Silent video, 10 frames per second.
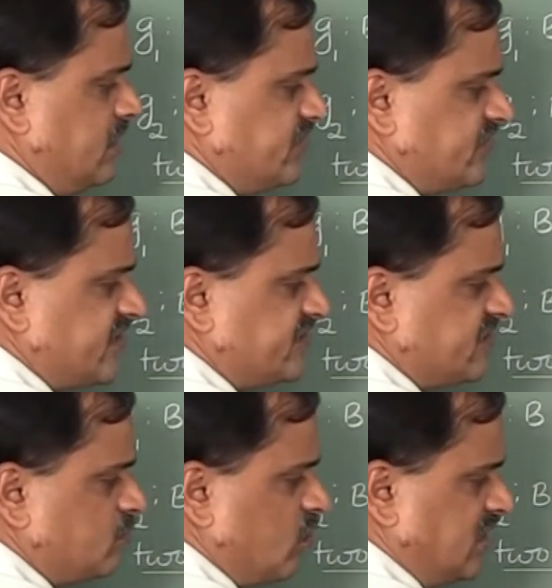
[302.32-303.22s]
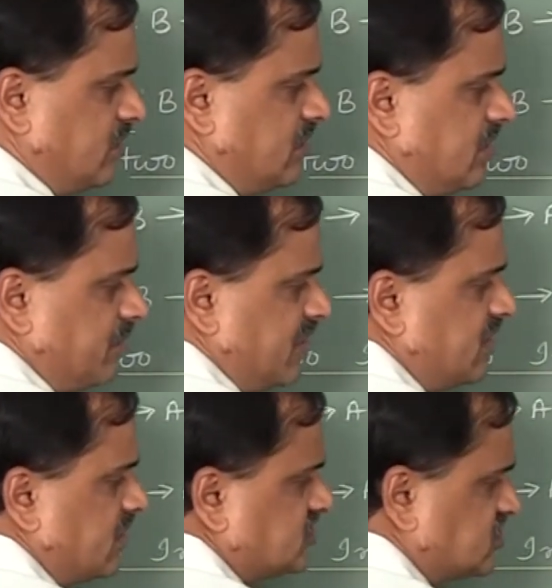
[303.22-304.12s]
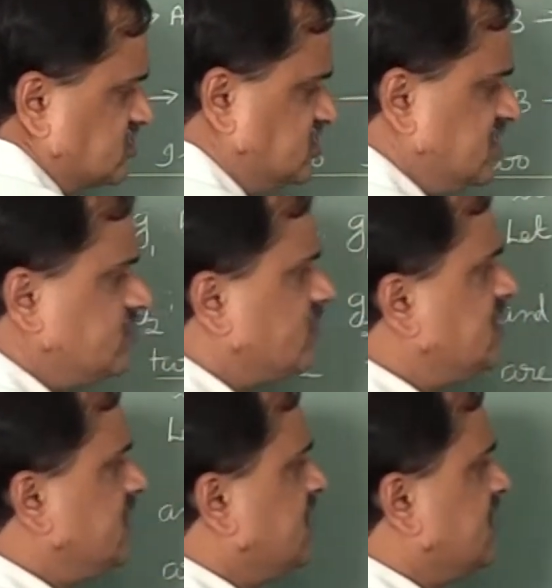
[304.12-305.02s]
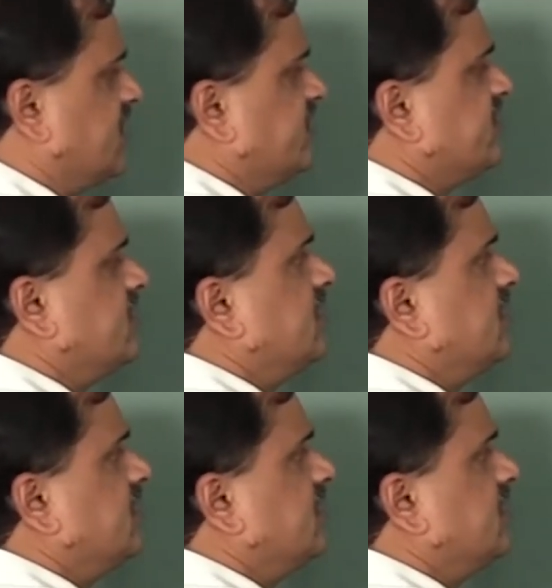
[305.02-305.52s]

say someone, because g1 is